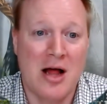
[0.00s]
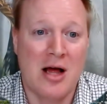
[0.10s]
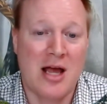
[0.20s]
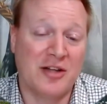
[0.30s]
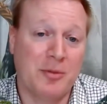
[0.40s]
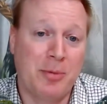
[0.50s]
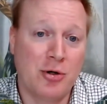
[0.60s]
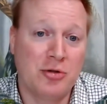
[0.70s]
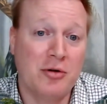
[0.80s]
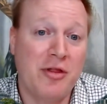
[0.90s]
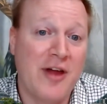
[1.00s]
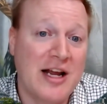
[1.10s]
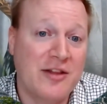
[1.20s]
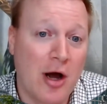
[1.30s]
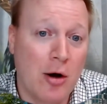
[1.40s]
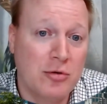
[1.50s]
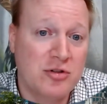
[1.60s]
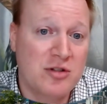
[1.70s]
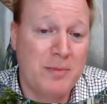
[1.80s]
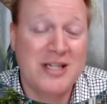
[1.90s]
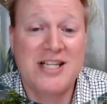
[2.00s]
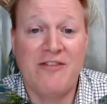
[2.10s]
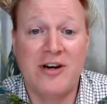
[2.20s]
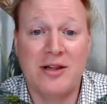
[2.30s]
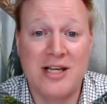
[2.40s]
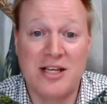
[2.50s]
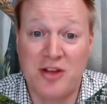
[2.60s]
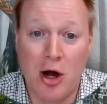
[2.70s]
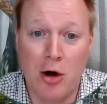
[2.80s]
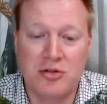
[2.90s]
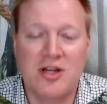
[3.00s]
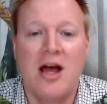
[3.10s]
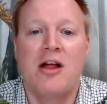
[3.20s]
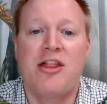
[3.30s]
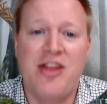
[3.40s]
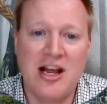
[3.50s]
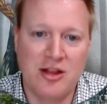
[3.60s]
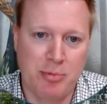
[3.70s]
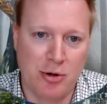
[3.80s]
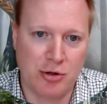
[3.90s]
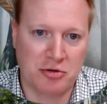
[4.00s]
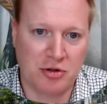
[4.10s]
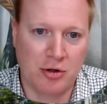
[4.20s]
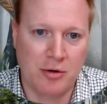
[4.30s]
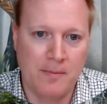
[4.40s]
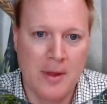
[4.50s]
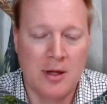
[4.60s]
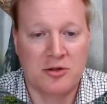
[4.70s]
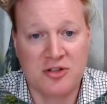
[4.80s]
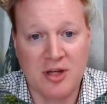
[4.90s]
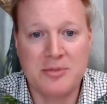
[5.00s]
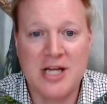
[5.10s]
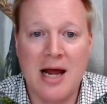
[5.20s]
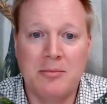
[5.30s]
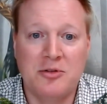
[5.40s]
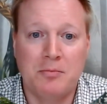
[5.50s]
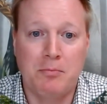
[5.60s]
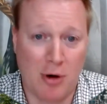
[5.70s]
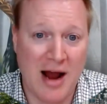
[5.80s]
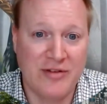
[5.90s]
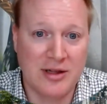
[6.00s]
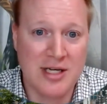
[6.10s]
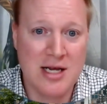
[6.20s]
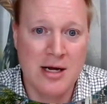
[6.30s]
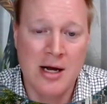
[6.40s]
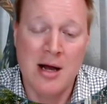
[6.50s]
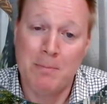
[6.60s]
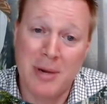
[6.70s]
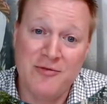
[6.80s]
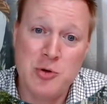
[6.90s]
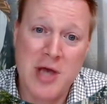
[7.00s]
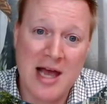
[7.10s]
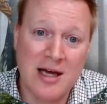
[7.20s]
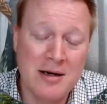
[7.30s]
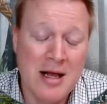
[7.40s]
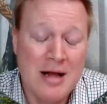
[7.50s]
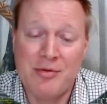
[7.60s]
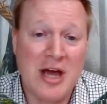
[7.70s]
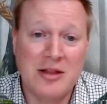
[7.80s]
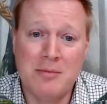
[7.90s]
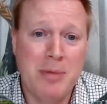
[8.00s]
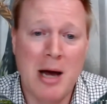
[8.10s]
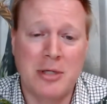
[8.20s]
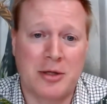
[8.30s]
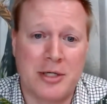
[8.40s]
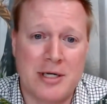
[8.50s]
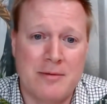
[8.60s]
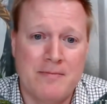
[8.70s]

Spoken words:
As a producer, thank the host, but definitely as the host, thank the producer, sometimes privately, but if you can, thank them publicly.